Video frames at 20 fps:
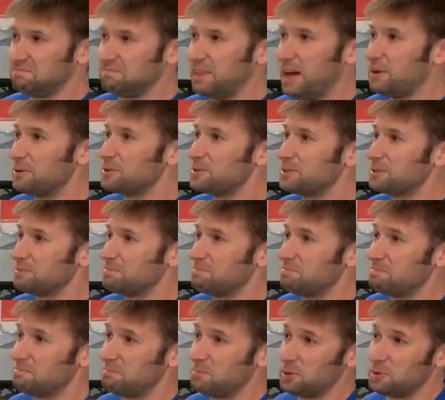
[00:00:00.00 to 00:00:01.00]
That was
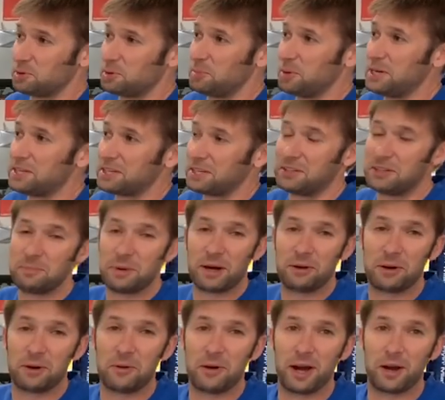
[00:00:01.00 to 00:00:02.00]
those were basically my
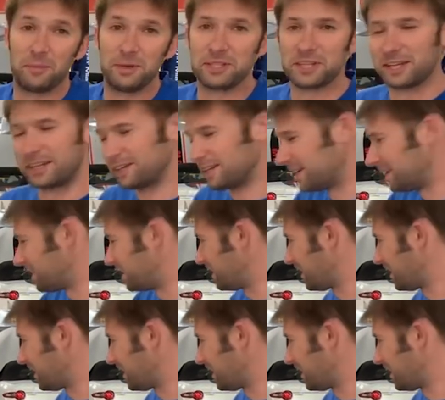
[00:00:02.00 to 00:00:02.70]
requirements, and and